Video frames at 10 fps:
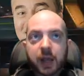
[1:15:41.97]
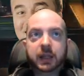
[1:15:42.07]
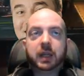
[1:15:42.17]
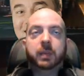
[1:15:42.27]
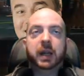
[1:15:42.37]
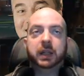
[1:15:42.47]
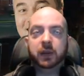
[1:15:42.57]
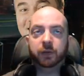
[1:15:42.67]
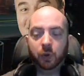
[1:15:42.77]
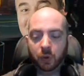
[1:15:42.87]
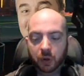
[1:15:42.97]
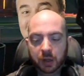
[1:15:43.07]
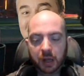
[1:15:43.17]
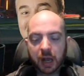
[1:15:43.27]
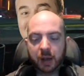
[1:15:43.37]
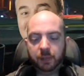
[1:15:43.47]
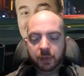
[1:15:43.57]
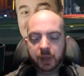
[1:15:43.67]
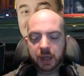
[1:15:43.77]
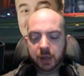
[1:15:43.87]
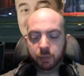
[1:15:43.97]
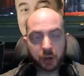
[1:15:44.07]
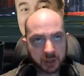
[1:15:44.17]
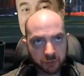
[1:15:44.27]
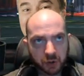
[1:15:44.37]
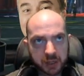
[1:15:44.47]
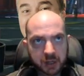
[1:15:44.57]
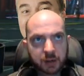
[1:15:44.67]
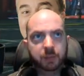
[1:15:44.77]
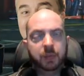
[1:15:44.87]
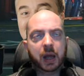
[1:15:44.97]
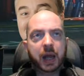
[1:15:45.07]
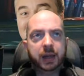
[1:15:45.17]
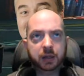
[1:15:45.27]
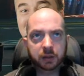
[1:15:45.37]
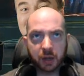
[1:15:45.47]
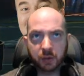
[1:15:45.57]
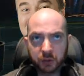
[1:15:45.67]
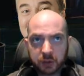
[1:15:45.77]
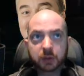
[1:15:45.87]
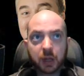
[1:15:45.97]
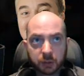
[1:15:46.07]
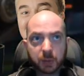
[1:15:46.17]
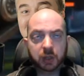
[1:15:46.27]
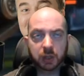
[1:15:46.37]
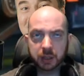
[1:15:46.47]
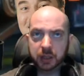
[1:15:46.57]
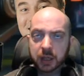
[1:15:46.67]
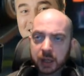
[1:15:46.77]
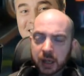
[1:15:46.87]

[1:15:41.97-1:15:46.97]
accessibility for the Price of Freedom and those missions,